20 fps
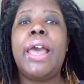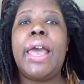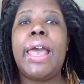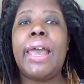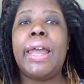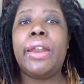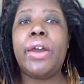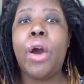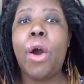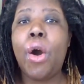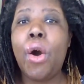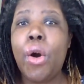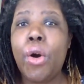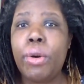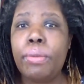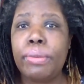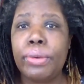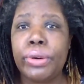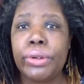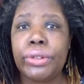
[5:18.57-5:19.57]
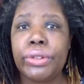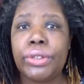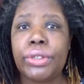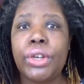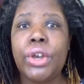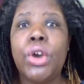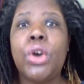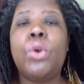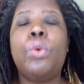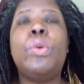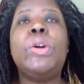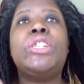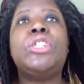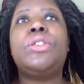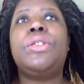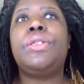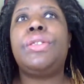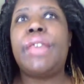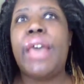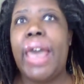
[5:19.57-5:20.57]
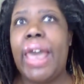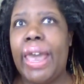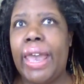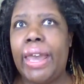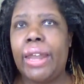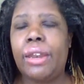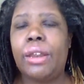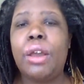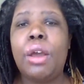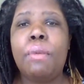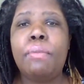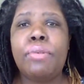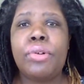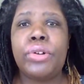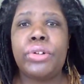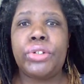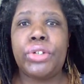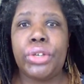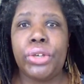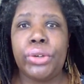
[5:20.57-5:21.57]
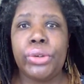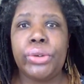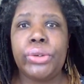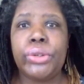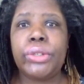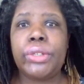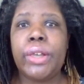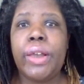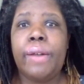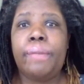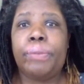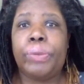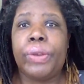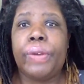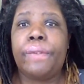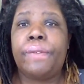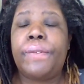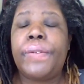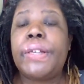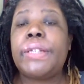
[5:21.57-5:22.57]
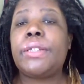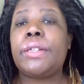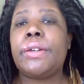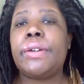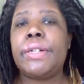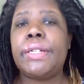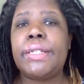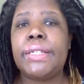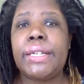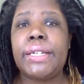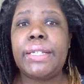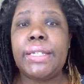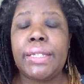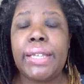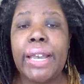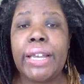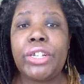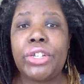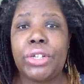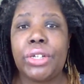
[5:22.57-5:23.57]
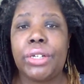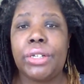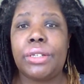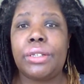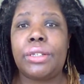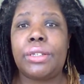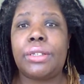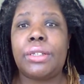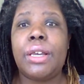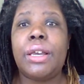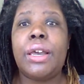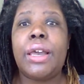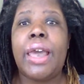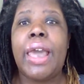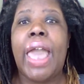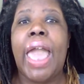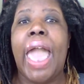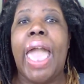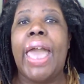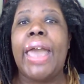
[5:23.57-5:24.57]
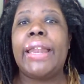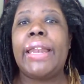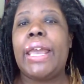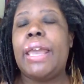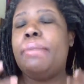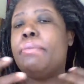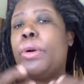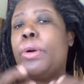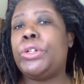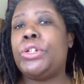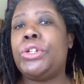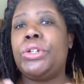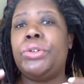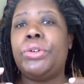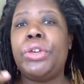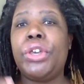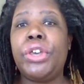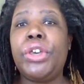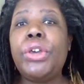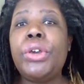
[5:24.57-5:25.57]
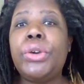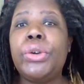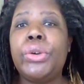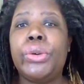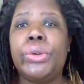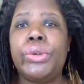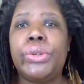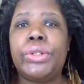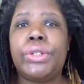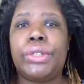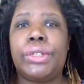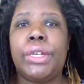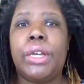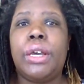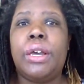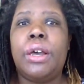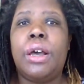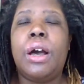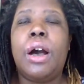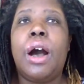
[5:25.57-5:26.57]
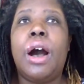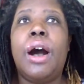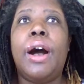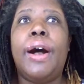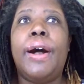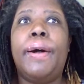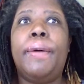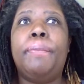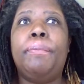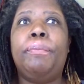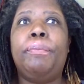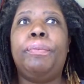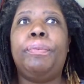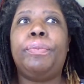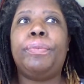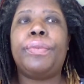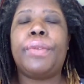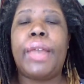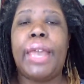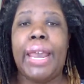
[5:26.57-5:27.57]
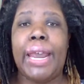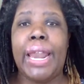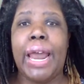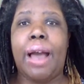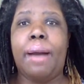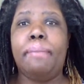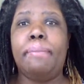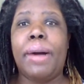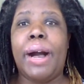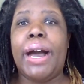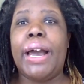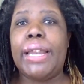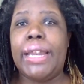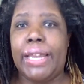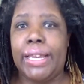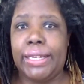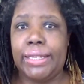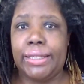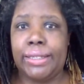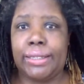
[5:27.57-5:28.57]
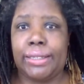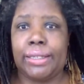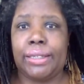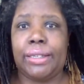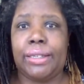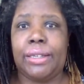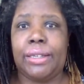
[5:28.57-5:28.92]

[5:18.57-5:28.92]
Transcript: and hormones, which then produce physical sensations and emotional cues in our bodies.